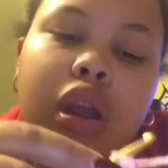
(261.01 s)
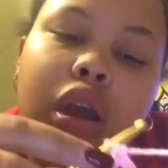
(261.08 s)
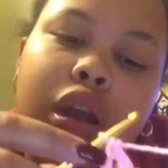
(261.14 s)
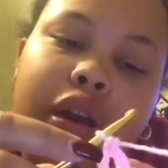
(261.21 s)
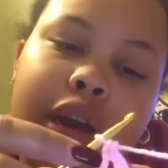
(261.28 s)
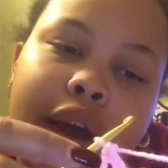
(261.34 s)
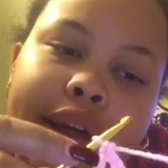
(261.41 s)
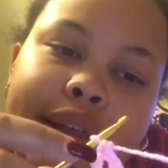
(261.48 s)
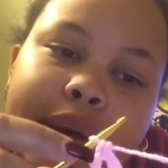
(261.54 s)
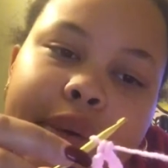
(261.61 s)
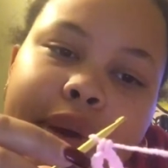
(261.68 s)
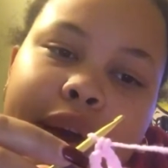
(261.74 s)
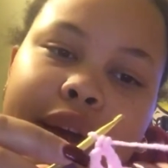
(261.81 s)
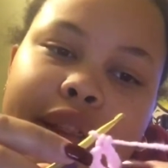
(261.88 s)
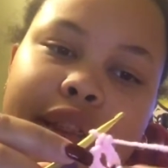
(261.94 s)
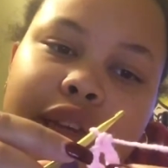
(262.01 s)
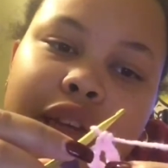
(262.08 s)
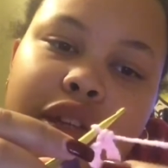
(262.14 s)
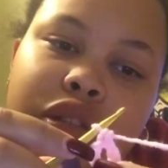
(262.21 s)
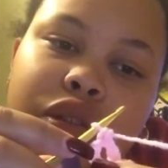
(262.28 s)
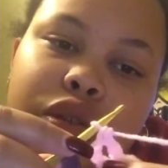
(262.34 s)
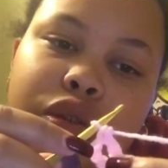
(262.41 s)
now that we got these
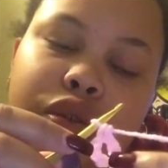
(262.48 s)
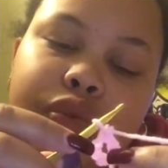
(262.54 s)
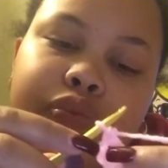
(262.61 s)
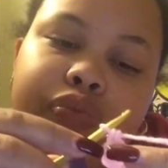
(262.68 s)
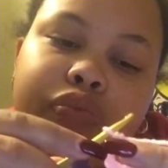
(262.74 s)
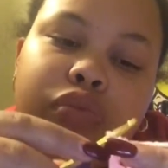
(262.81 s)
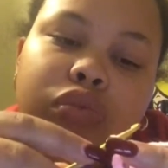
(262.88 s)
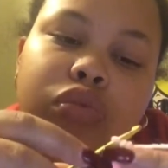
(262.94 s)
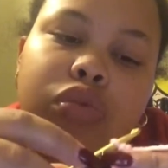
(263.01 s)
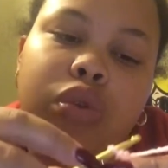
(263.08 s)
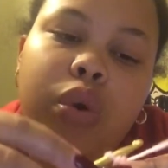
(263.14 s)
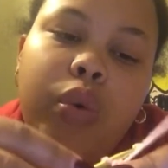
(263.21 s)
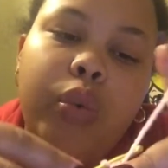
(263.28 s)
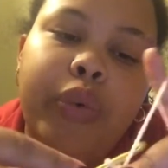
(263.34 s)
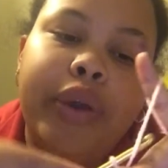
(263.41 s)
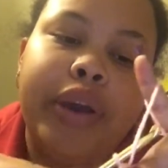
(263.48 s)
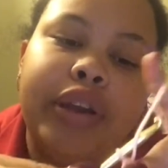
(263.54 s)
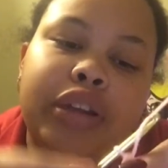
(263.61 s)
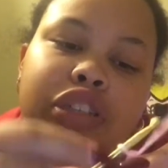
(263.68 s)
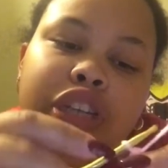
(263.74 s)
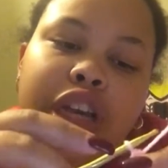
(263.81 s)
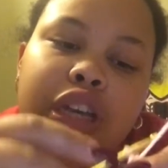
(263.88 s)
two, we're gonna
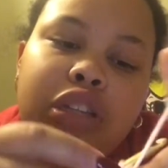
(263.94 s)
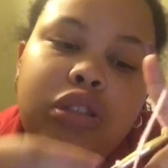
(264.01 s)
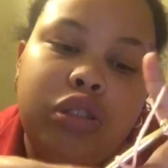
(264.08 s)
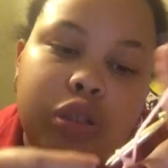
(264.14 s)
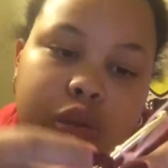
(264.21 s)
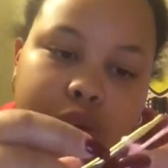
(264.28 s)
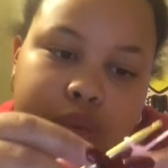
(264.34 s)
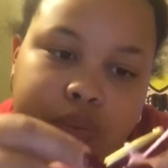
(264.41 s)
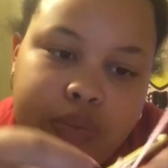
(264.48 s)
chain 2.